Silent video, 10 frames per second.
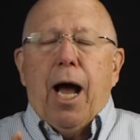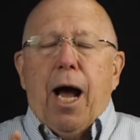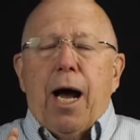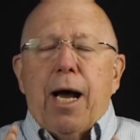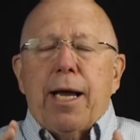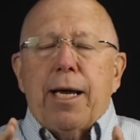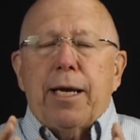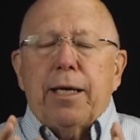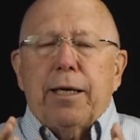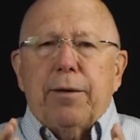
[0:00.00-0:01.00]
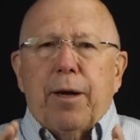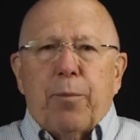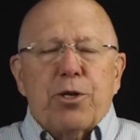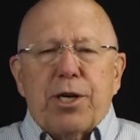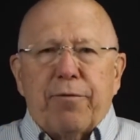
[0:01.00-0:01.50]
I
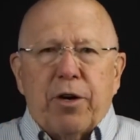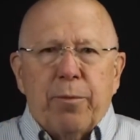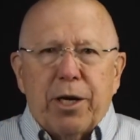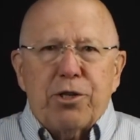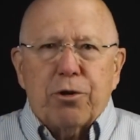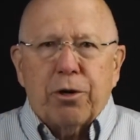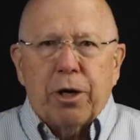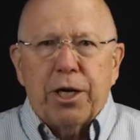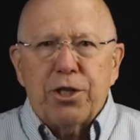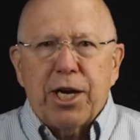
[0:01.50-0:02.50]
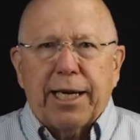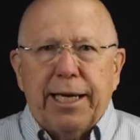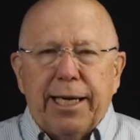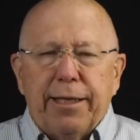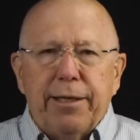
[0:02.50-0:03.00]
appreciate very much your
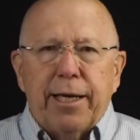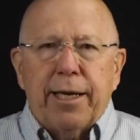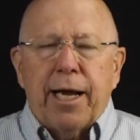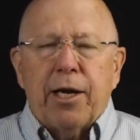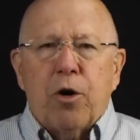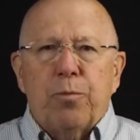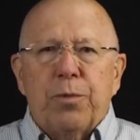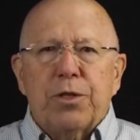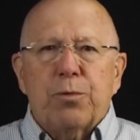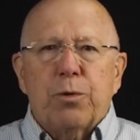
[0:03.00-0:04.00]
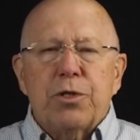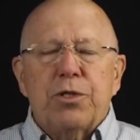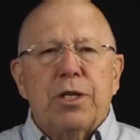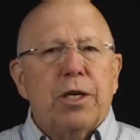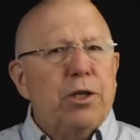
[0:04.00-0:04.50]
checking in, and I hope this
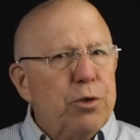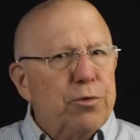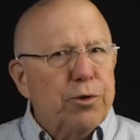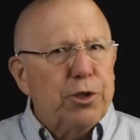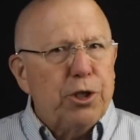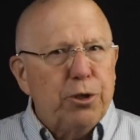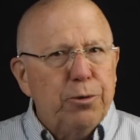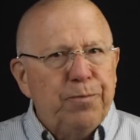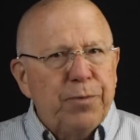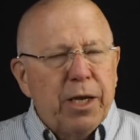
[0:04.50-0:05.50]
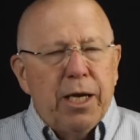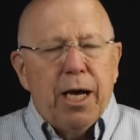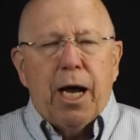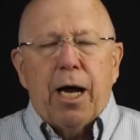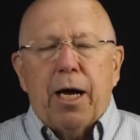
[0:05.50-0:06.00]
was useful to you.
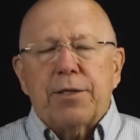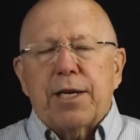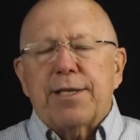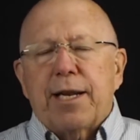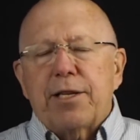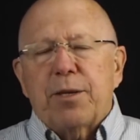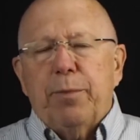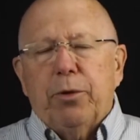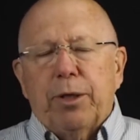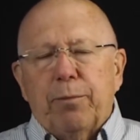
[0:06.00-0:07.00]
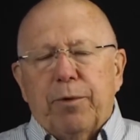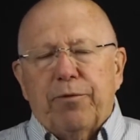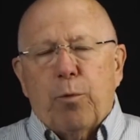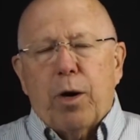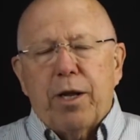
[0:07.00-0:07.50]
As I said, it's
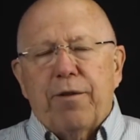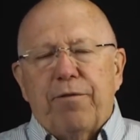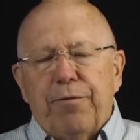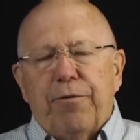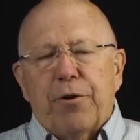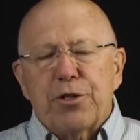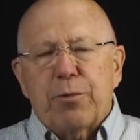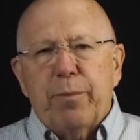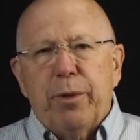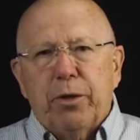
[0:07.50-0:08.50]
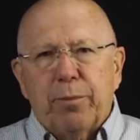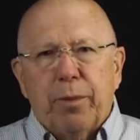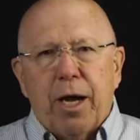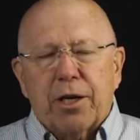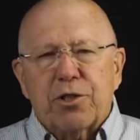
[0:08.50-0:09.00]
one of the first 3 building
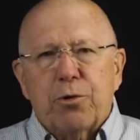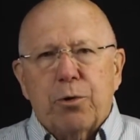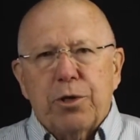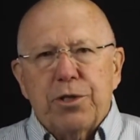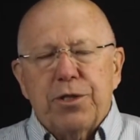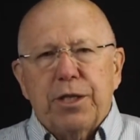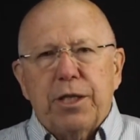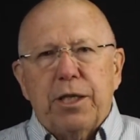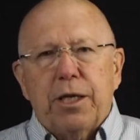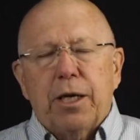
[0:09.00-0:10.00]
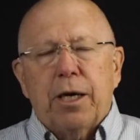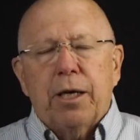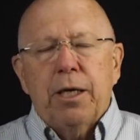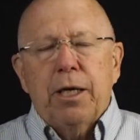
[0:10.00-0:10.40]
blocks towards the